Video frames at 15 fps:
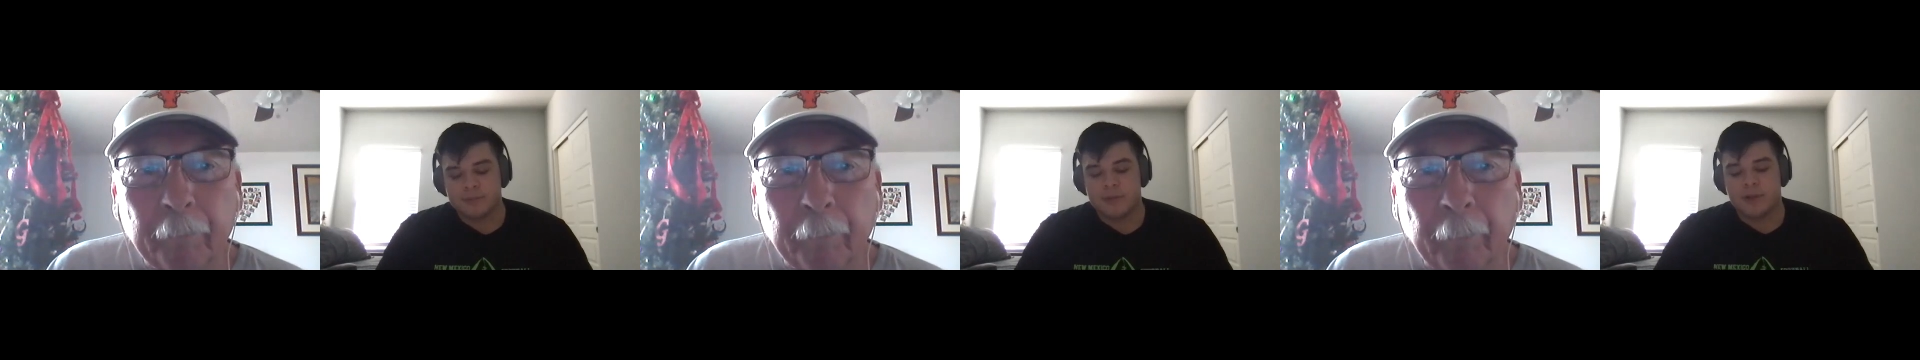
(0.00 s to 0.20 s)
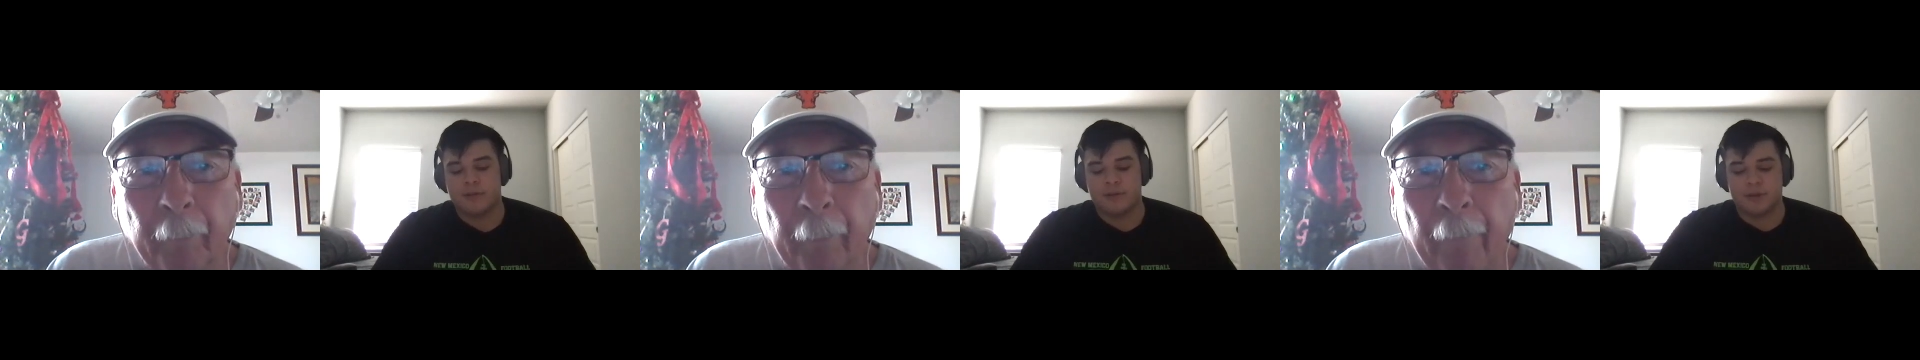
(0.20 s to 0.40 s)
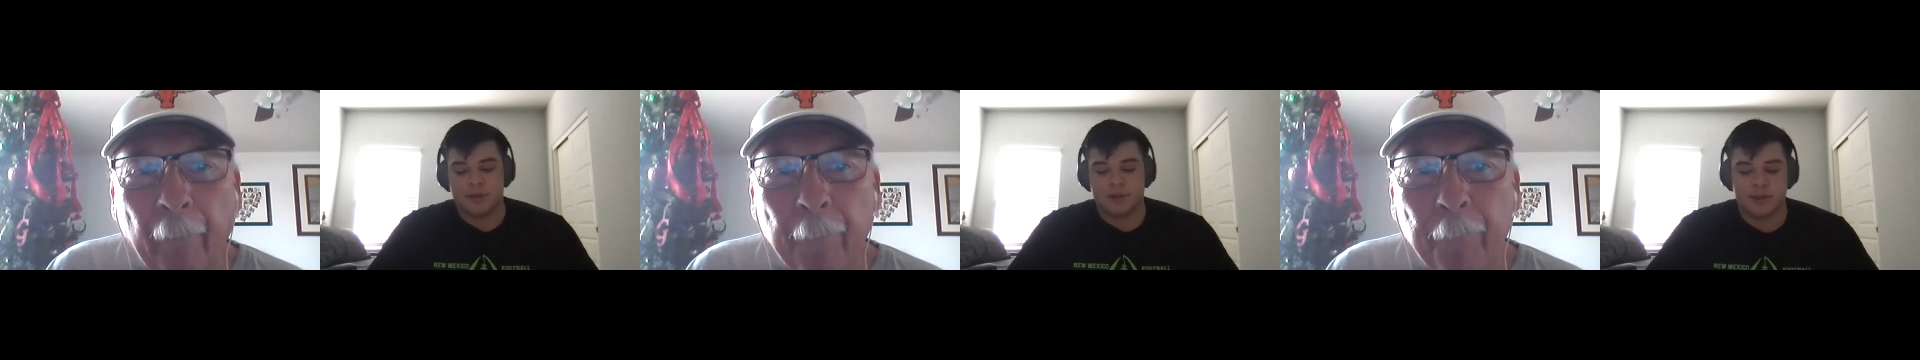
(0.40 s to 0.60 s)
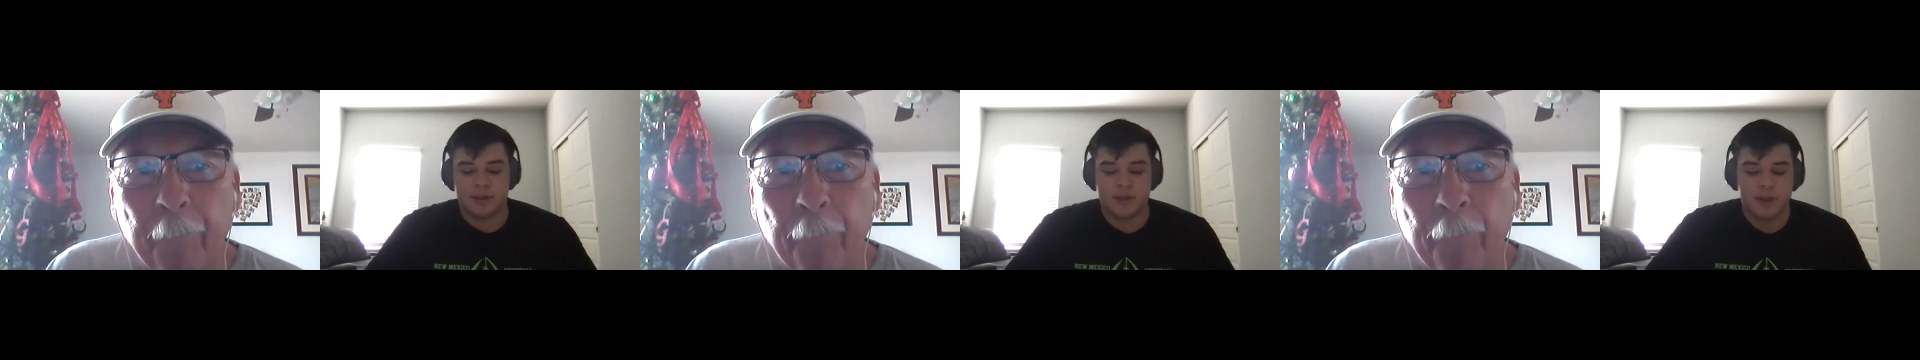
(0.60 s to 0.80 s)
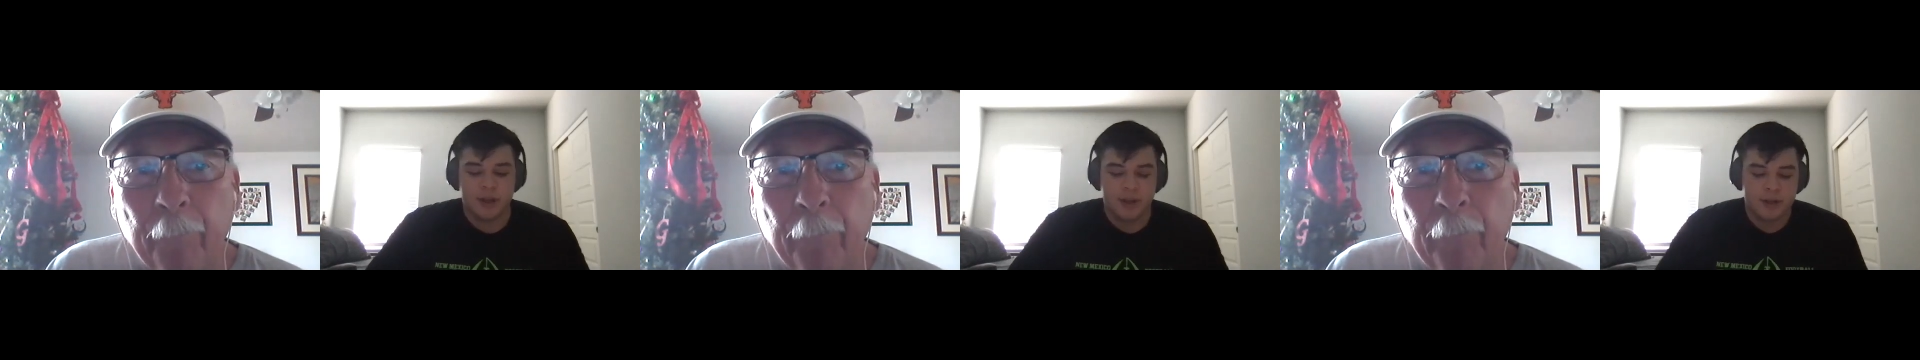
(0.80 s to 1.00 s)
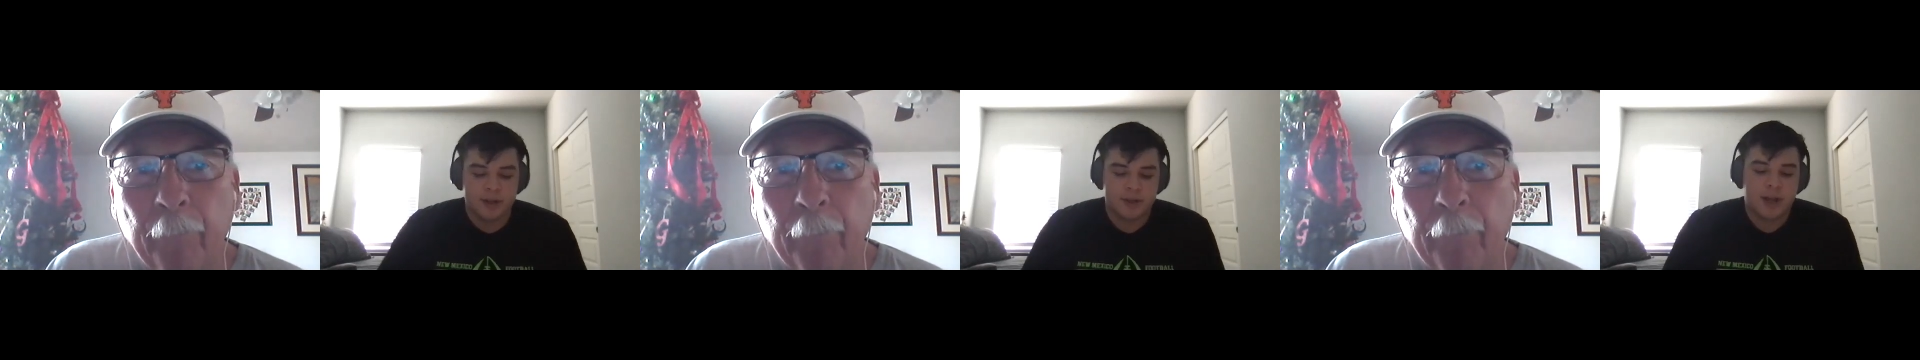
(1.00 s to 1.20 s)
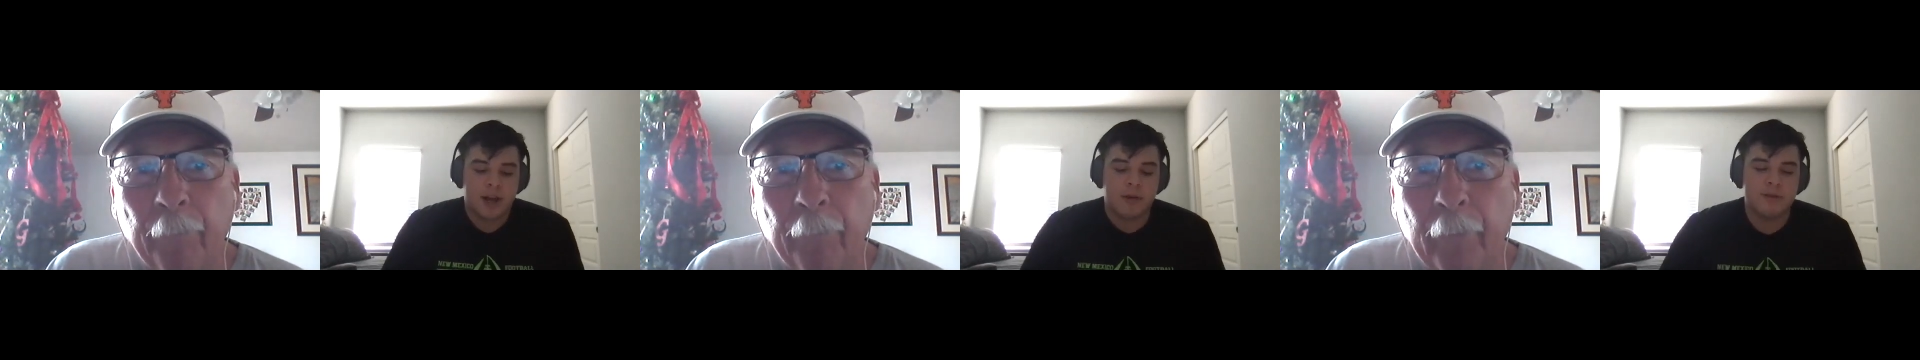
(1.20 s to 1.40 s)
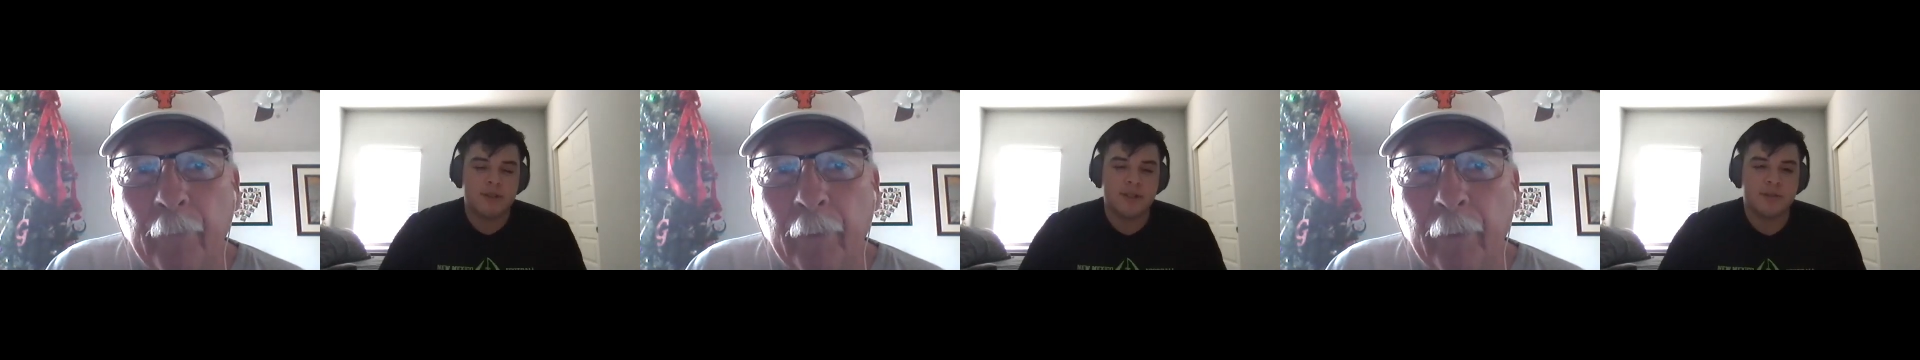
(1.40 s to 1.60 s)
Definitely. So
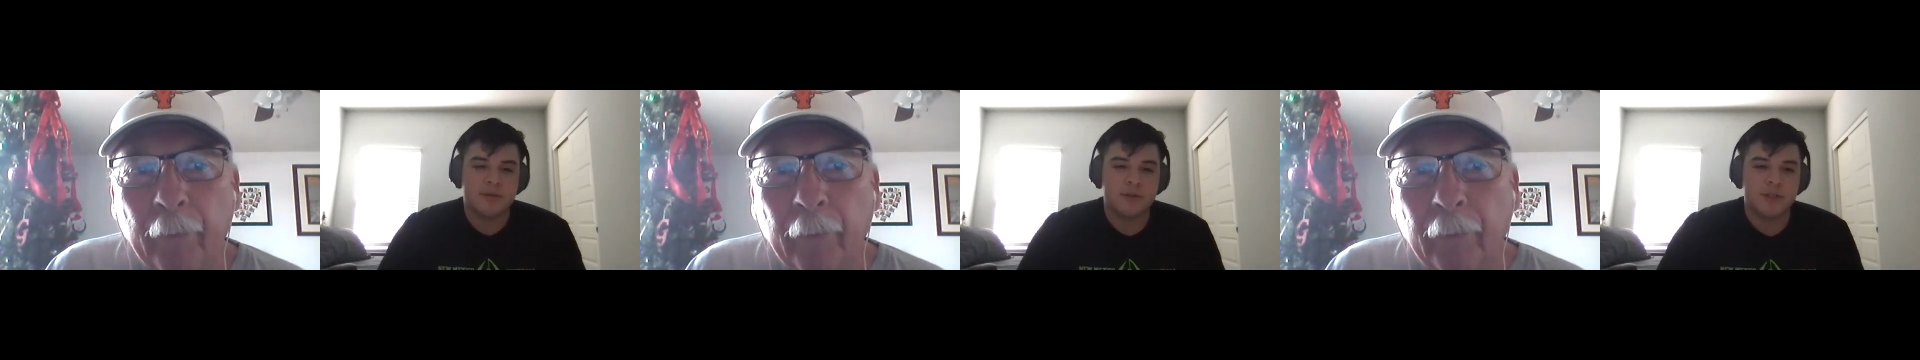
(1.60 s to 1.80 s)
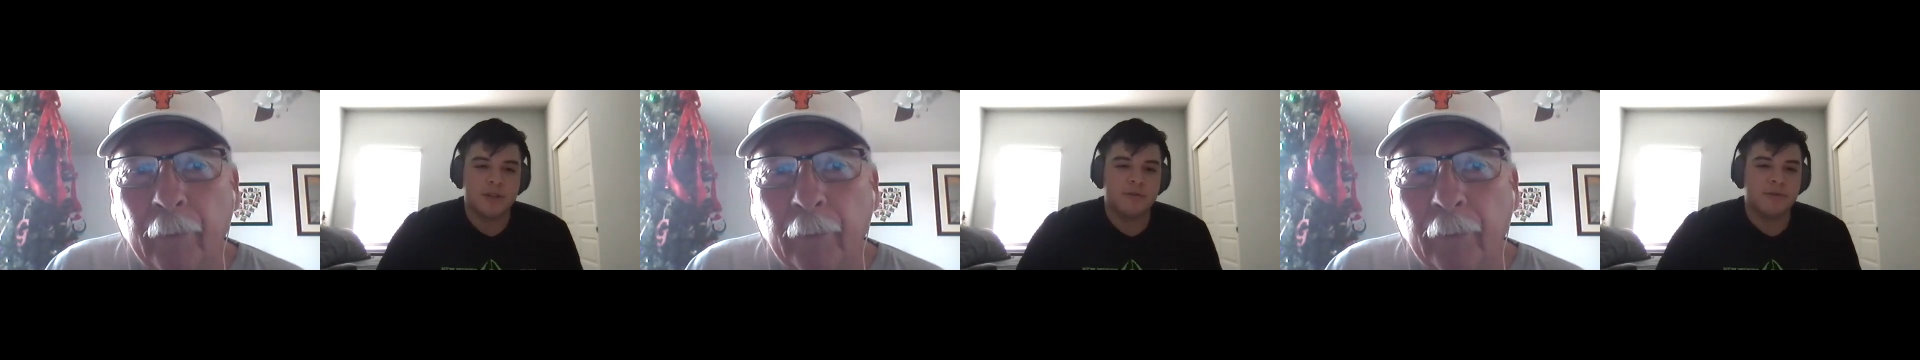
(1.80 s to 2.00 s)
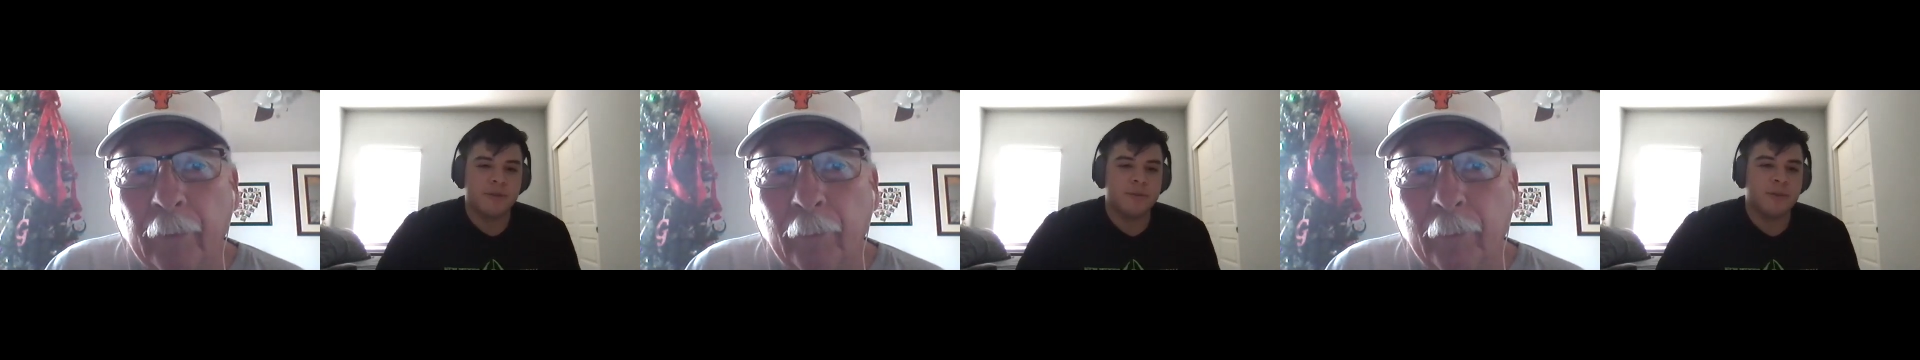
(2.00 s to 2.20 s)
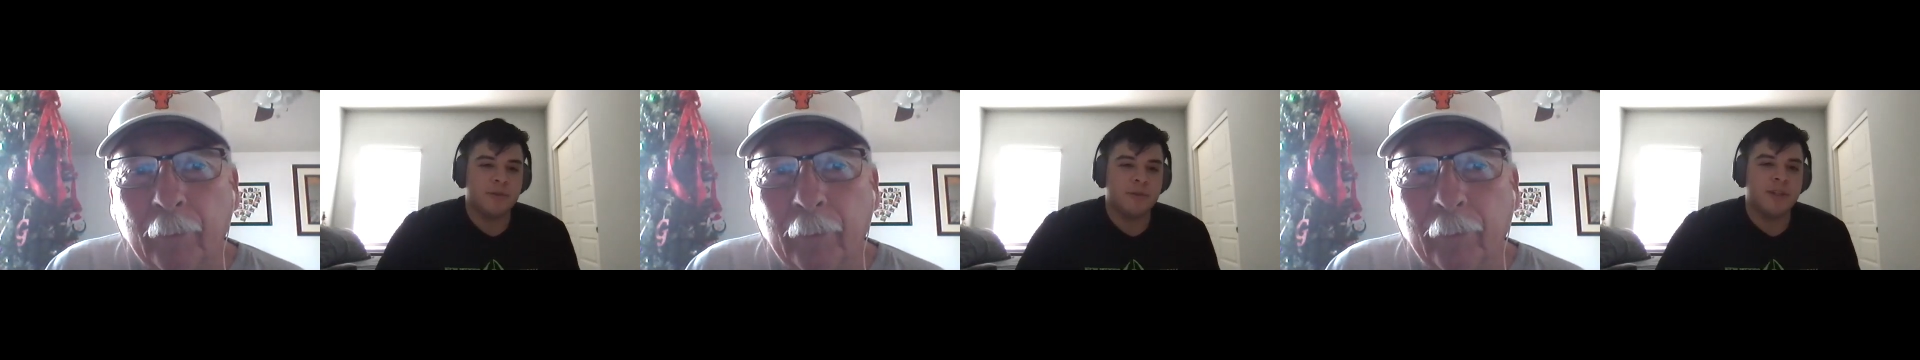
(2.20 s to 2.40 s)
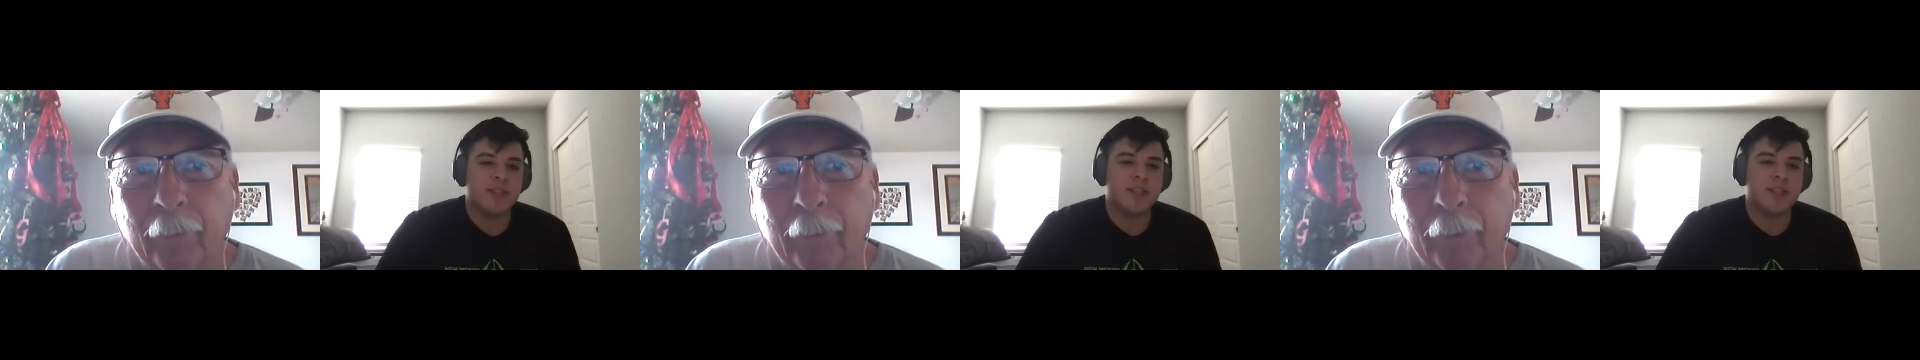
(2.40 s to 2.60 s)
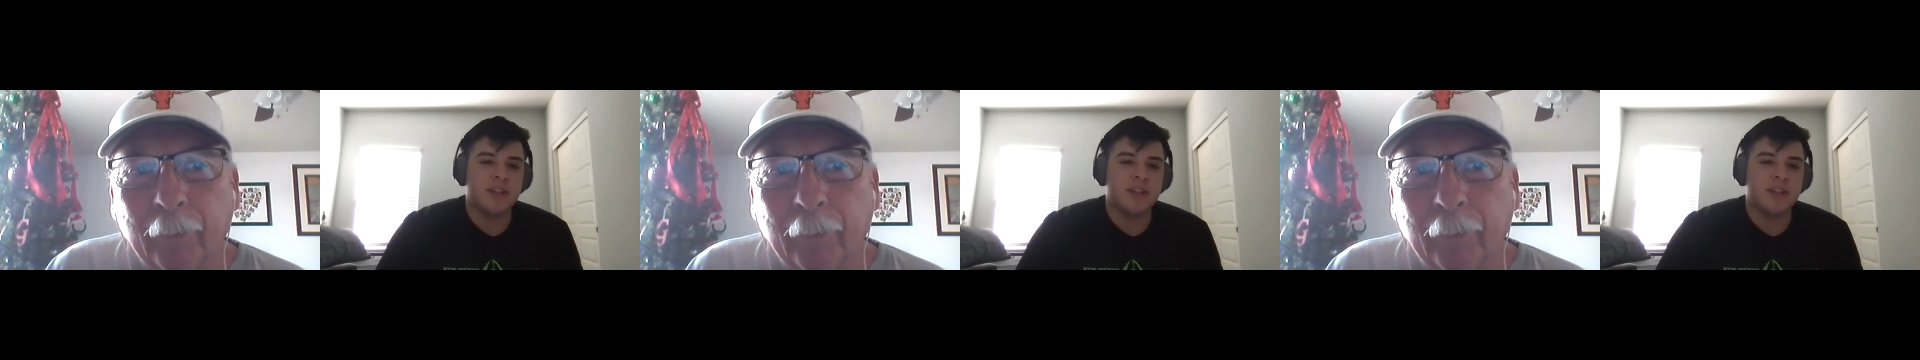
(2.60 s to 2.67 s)
how was it switching from the wing